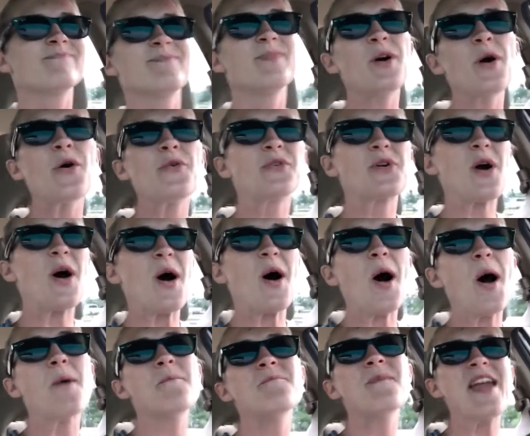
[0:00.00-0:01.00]

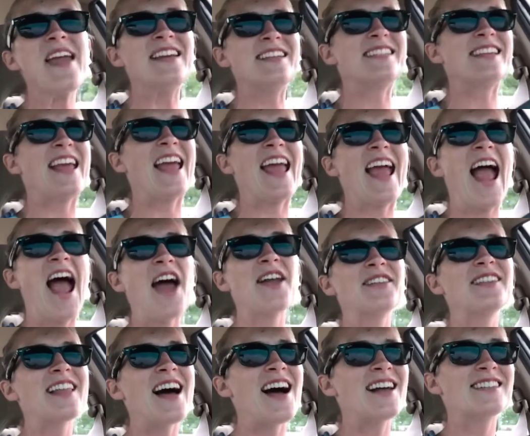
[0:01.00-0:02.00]
Overall, amazing. Had
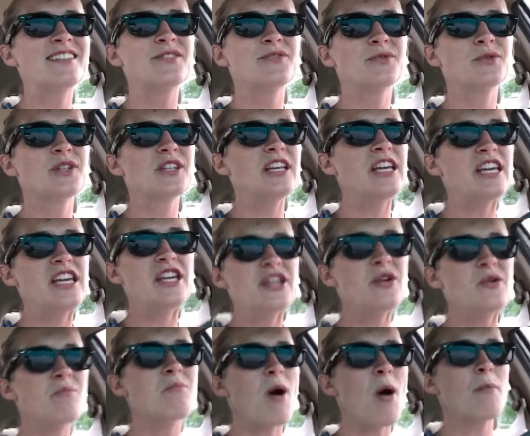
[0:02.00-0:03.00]
lots of really
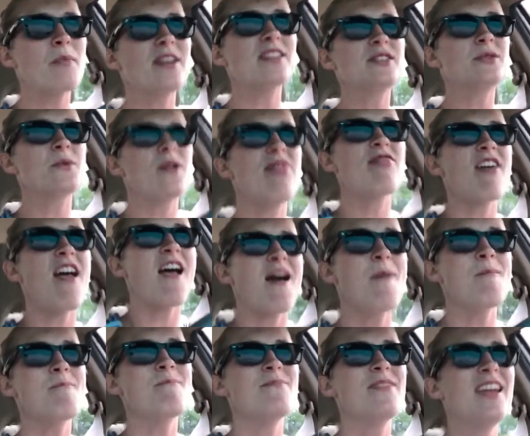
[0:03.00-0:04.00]
cute moments with
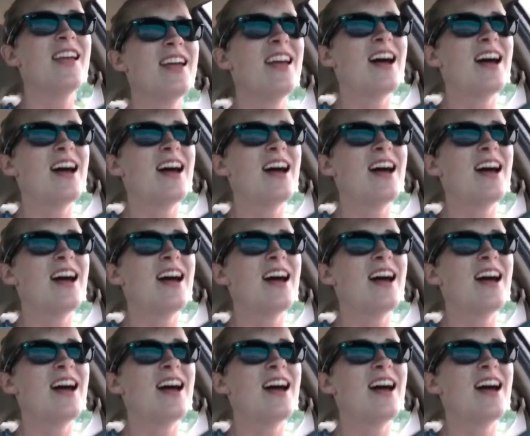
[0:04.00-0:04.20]
them.